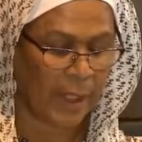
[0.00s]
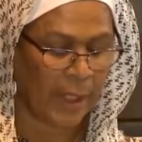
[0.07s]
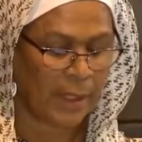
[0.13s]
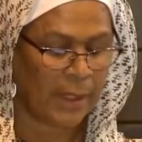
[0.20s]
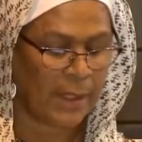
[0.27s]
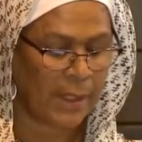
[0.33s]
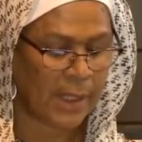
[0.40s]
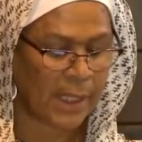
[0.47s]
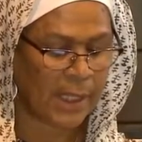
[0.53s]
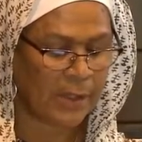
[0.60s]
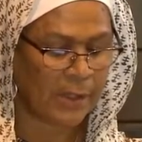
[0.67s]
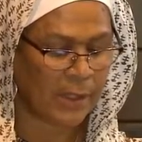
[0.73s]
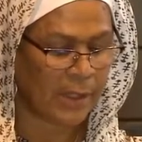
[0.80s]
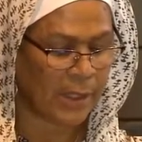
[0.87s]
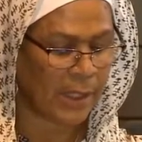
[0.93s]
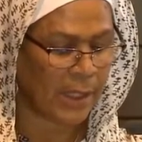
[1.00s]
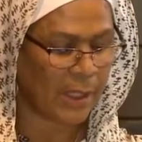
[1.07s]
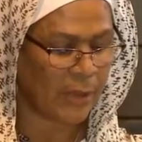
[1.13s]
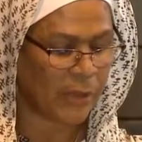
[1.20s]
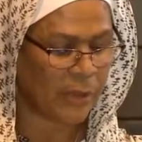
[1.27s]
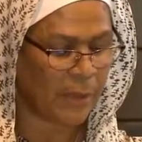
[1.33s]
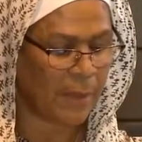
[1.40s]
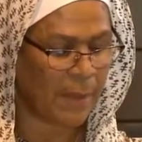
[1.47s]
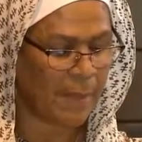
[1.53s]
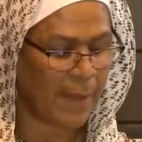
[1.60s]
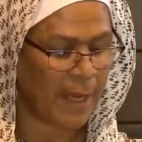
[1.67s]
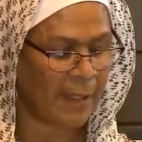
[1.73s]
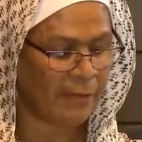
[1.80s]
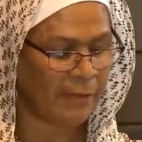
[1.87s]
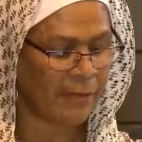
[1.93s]
This agency is to be
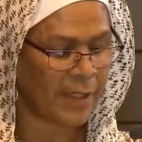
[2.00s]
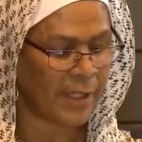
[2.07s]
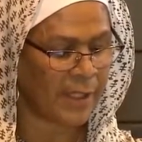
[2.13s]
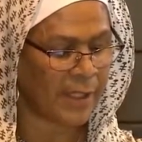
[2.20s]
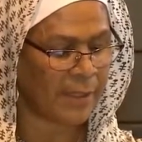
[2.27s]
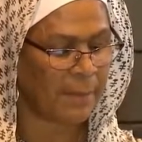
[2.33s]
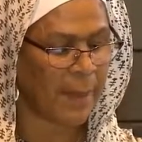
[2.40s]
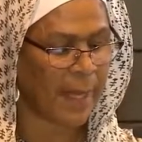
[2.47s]
manifest